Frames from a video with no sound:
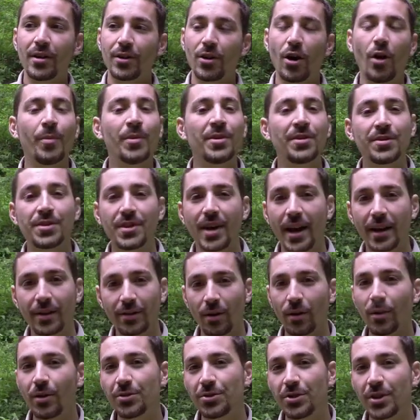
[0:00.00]
common
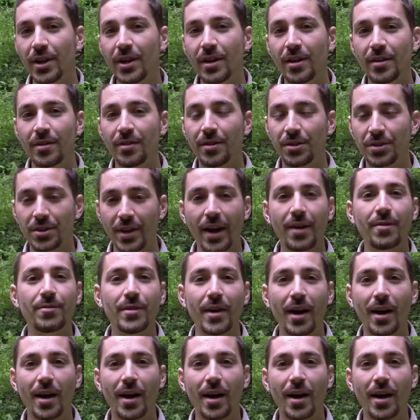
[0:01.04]
technology that's out